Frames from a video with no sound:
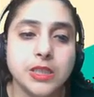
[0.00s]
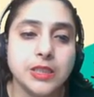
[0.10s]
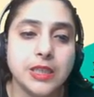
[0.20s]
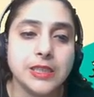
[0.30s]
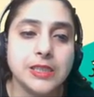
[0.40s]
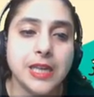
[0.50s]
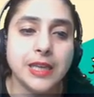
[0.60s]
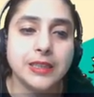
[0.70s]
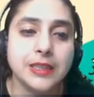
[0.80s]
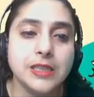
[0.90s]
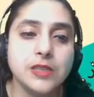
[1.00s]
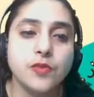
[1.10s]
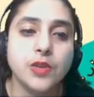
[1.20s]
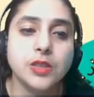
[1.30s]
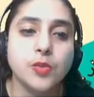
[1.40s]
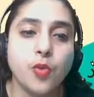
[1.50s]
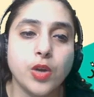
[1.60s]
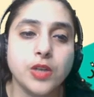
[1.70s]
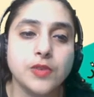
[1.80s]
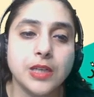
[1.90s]
is like this, where the point
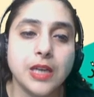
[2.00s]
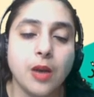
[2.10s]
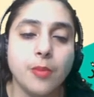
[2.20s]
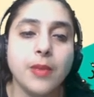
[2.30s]
will come,